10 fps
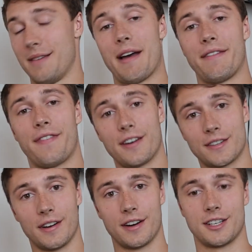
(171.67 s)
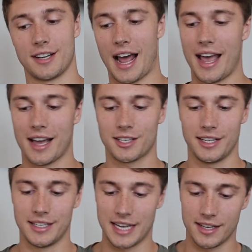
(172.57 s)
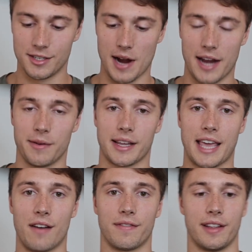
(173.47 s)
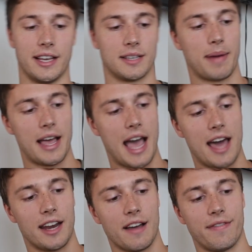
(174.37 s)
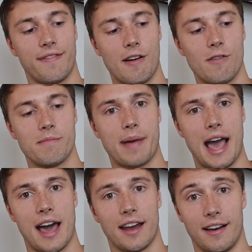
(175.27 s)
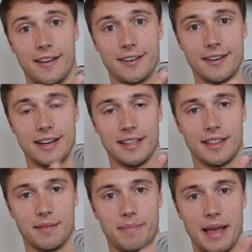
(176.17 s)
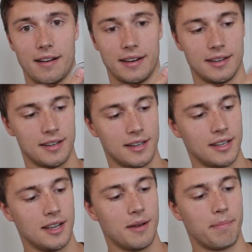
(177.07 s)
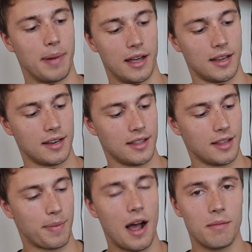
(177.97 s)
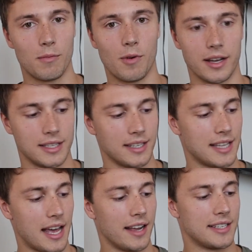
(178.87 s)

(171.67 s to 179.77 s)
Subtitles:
in my first version, I actually did try to account for this by adding a foam pad underneath the Baren. But the problem is that I